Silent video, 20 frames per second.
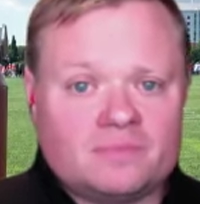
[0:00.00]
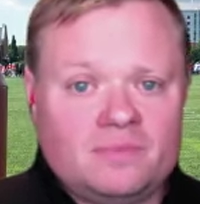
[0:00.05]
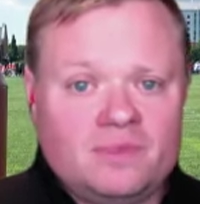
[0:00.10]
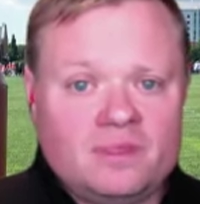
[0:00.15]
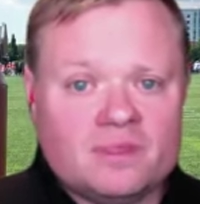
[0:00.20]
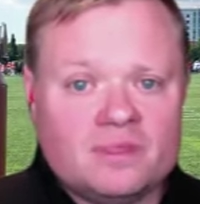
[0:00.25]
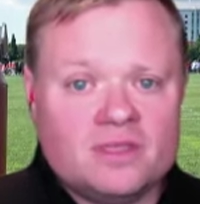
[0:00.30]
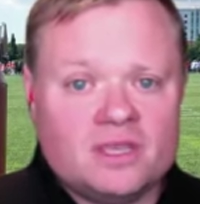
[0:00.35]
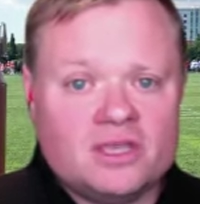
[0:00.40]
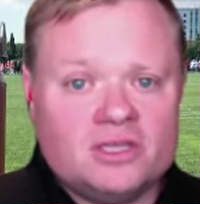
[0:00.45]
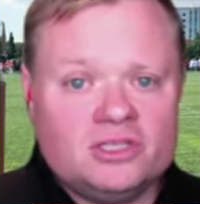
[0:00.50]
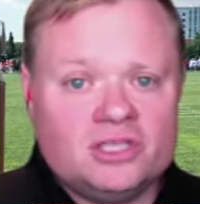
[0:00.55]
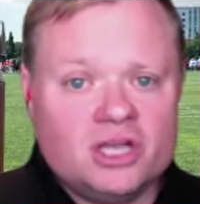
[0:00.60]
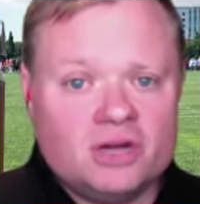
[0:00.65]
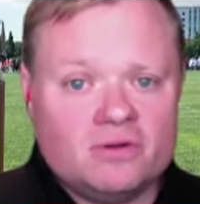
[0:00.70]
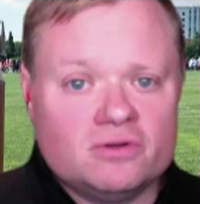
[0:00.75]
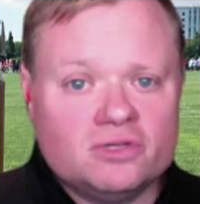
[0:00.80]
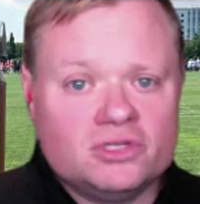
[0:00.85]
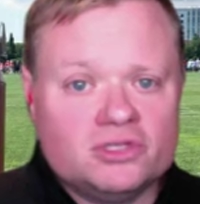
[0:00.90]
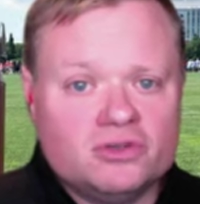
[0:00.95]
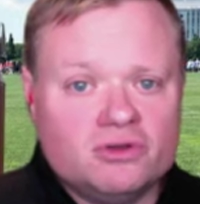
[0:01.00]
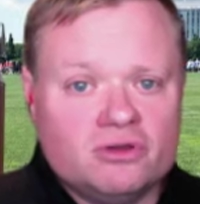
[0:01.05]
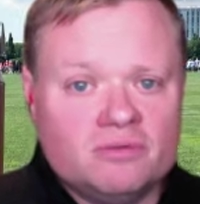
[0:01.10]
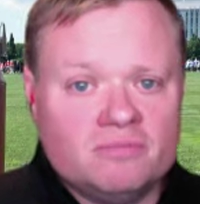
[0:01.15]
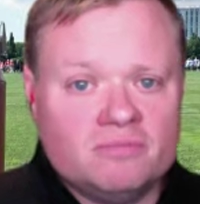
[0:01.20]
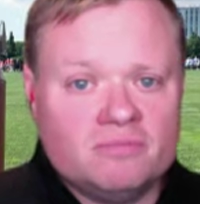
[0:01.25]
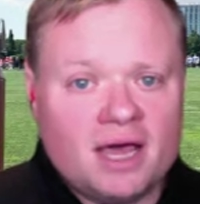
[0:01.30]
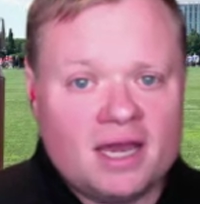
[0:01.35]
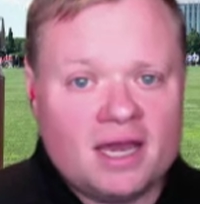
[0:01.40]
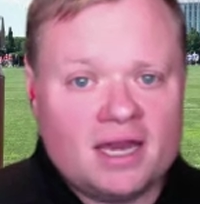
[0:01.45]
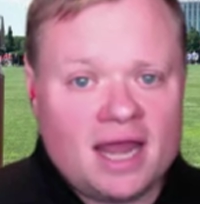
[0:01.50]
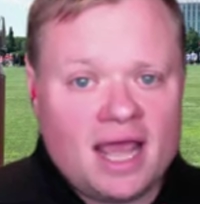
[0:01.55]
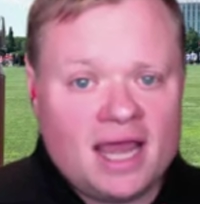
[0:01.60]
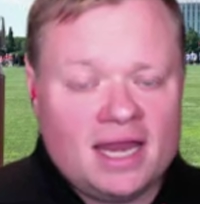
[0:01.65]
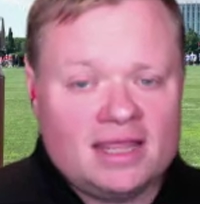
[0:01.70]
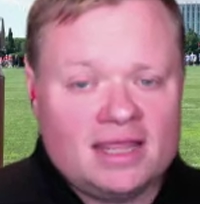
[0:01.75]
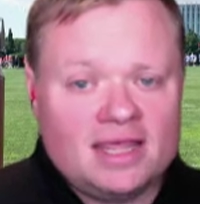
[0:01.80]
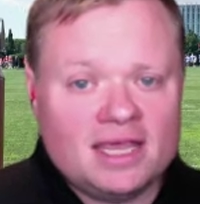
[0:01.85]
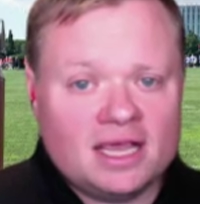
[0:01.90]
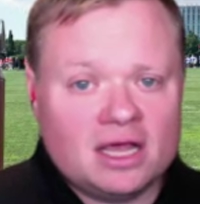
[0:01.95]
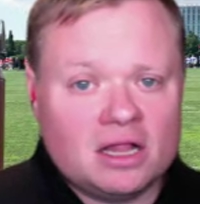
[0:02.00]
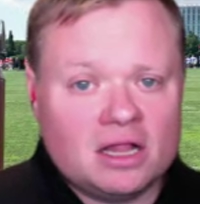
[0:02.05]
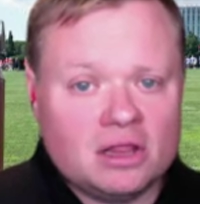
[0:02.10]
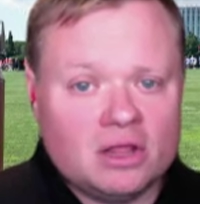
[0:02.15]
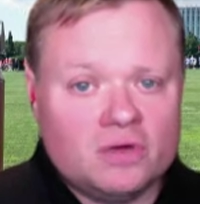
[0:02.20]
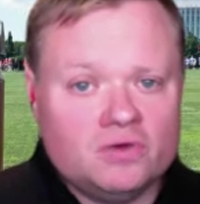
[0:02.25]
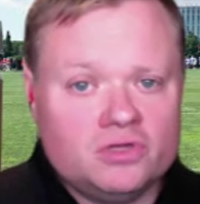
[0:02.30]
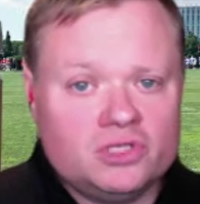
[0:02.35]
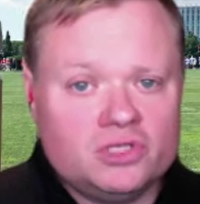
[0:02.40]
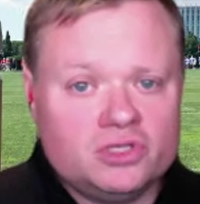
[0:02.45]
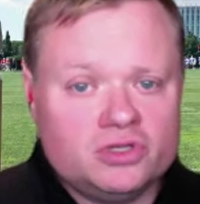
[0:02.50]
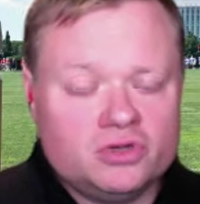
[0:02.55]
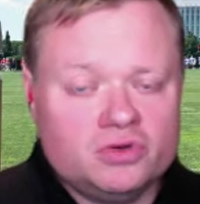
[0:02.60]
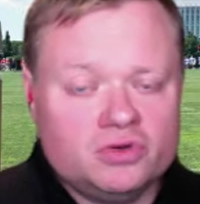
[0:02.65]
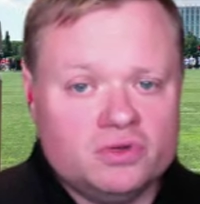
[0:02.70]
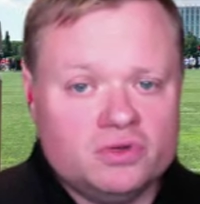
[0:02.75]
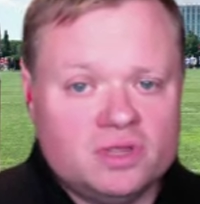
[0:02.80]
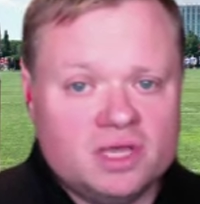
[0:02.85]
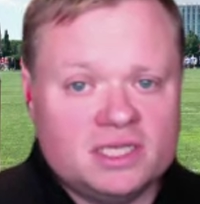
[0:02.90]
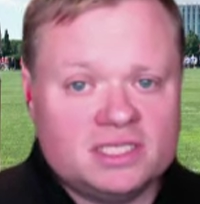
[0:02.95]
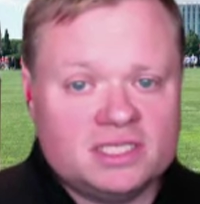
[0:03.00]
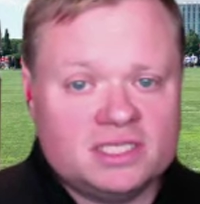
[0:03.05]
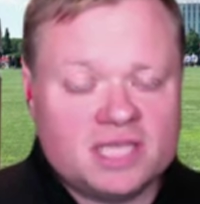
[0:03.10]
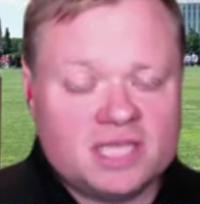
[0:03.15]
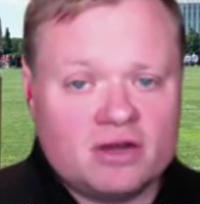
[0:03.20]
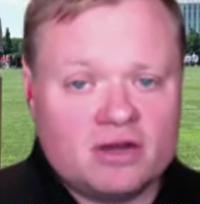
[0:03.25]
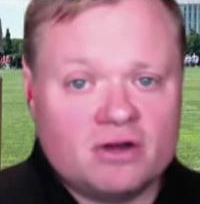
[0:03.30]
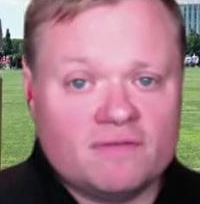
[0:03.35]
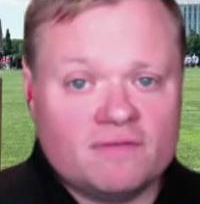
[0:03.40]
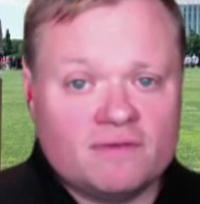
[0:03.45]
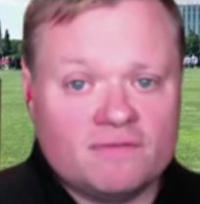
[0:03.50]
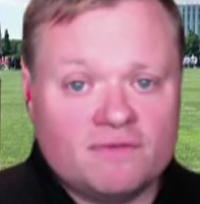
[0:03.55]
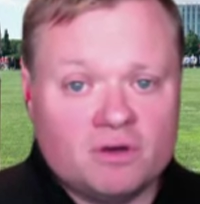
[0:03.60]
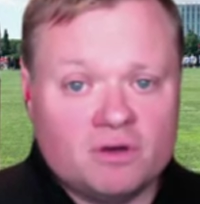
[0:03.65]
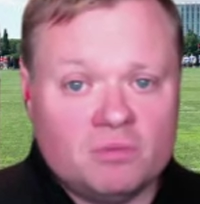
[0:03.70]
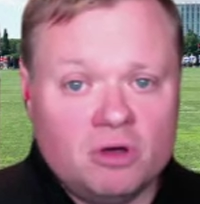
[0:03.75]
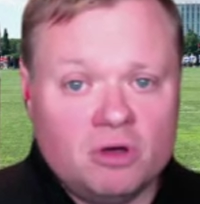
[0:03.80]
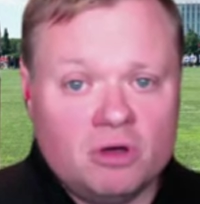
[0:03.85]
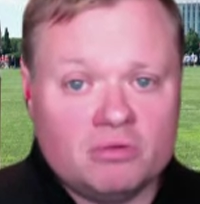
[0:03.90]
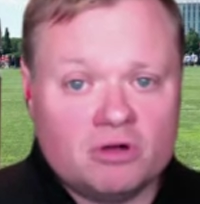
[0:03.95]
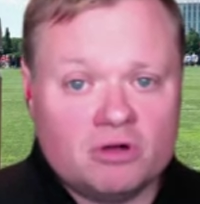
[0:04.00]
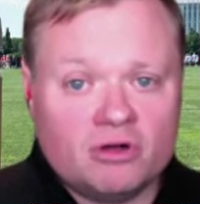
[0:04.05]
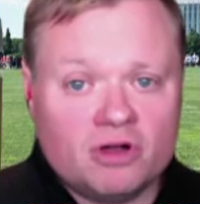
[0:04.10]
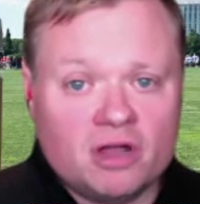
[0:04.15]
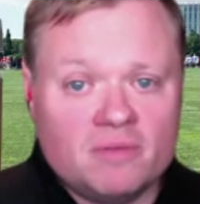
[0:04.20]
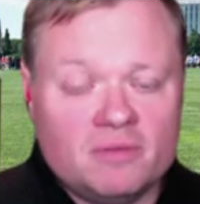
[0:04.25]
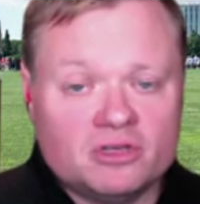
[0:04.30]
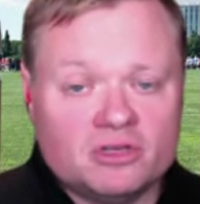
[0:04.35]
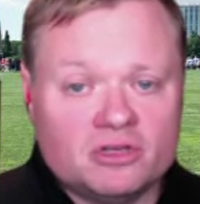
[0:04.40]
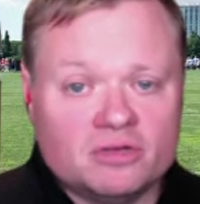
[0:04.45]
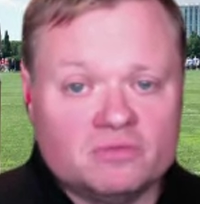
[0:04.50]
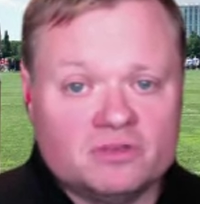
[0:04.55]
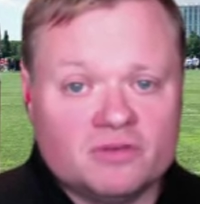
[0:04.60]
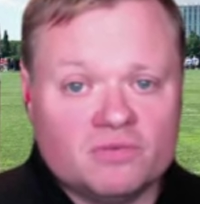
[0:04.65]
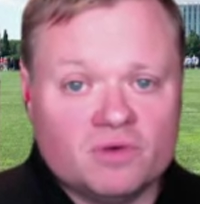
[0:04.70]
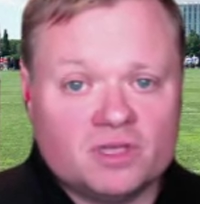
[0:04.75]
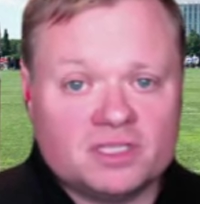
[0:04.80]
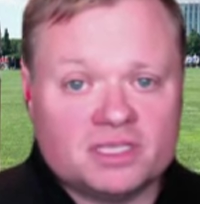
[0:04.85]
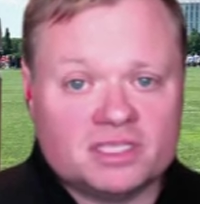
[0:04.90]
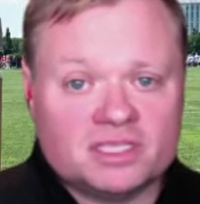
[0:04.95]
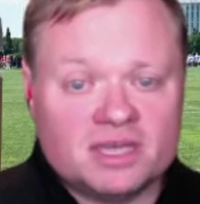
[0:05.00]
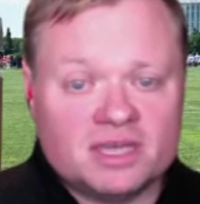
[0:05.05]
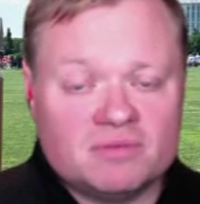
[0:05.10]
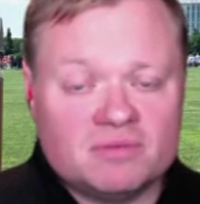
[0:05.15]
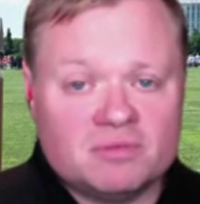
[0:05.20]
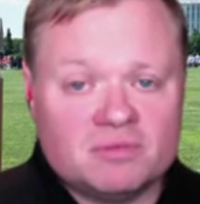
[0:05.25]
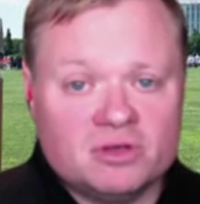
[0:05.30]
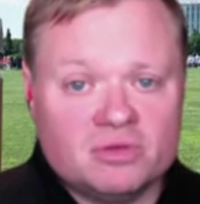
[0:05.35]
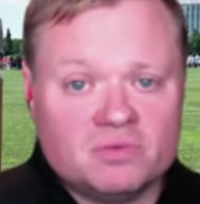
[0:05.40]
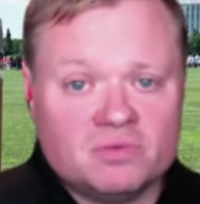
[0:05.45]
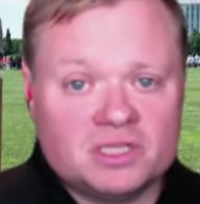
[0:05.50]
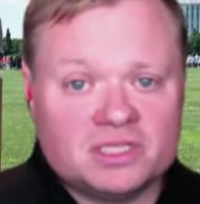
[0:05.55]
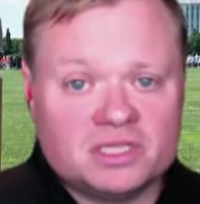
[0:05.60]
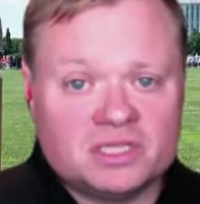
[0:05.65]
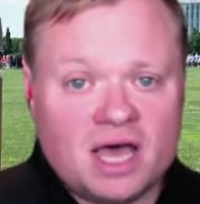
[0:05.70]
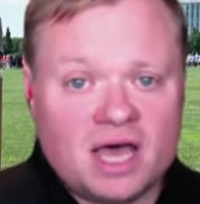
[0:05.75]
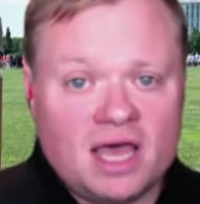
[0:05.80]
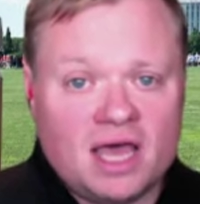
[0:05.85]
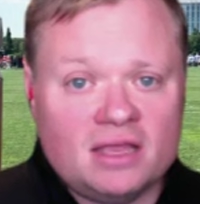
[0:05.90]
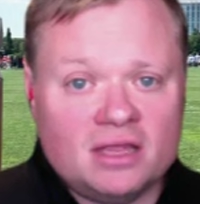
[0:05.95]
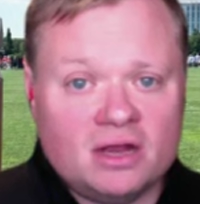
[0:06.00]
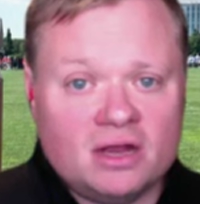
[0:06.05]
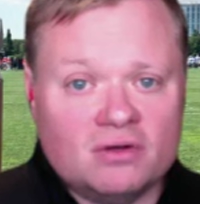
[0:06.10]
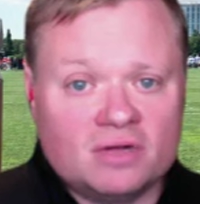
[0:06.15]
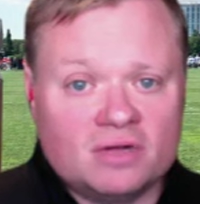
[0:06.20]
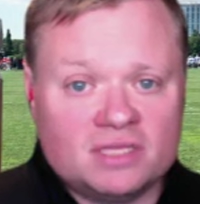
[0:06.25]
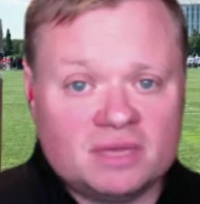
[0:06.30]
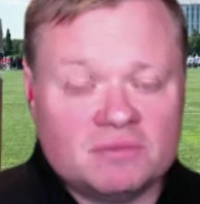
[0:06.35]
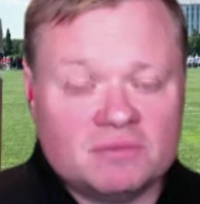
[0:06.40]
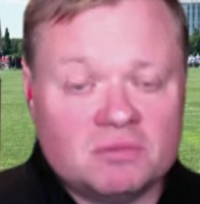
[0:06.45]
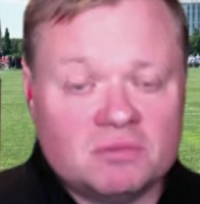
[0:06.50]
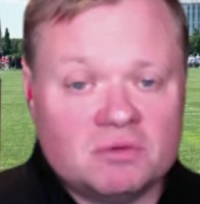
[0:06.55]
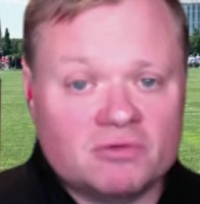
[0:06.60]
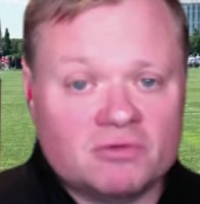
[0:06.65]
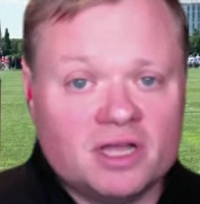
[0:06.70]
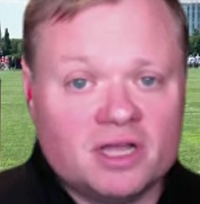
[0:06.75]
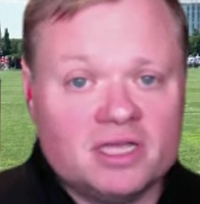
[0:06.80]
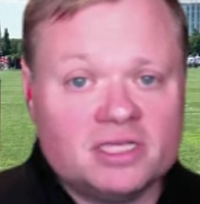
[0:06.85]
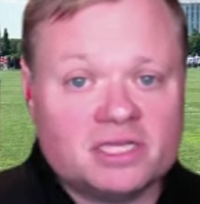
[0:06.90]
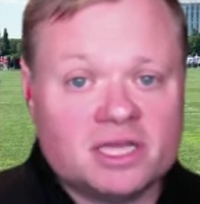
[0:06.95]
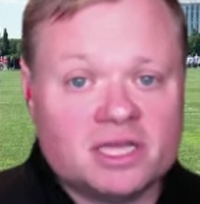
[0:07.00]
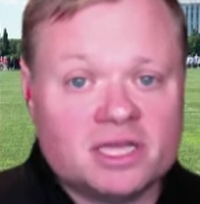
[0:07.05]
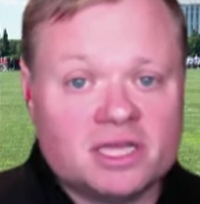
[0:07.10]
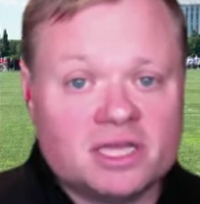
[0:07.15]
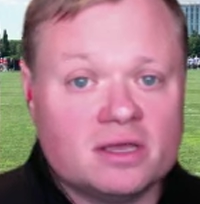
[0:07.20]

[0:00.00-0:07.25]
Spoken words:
the general student body to anything close to the standard of the football program in terms of what's acceptable and what's not, you know, acceptable risk,